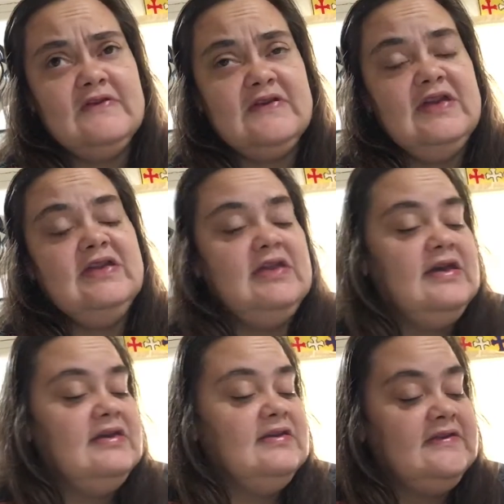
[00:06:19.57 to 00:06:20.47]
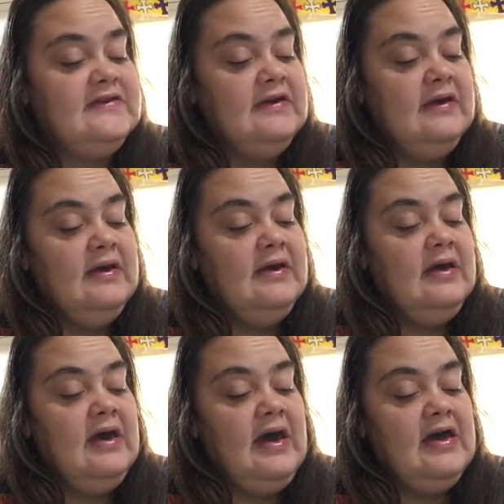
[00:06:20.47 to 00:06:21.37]
10 days,
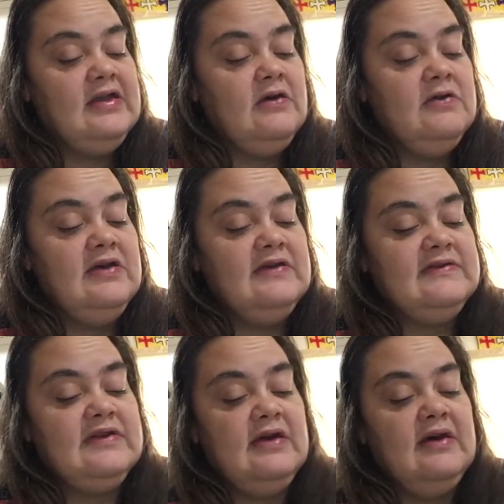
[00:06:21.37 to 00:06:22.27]
I noticed